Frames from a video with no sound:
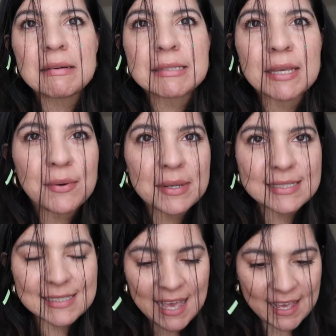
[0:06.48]
was like, what
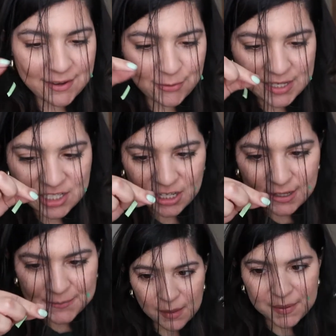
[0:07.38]
is that? We took
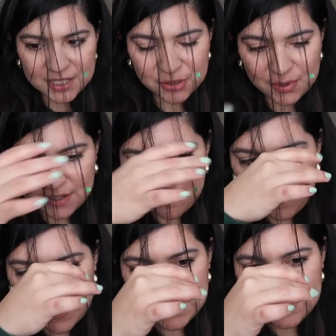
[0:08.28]
a picture with
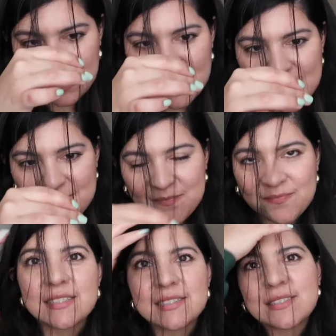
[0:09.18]
confetti today,
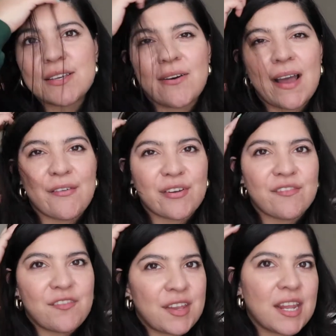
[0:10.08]
so I have
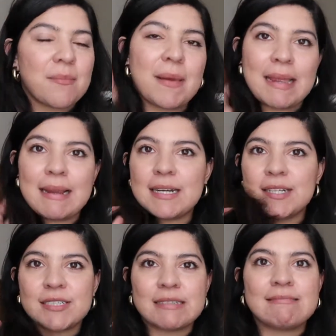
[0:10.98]
confetti in my
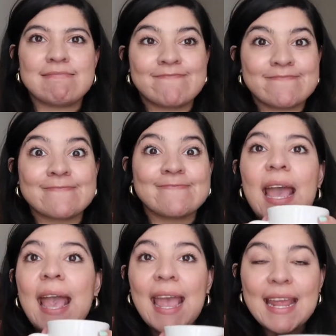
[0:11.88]
hair.
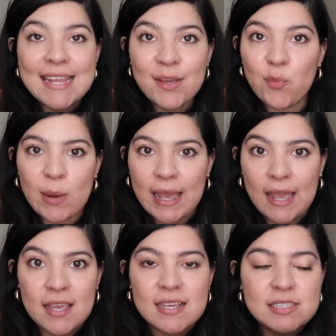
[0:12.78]

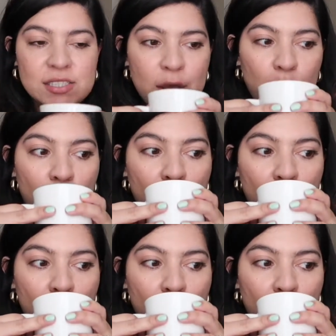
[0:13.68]
Anyway, so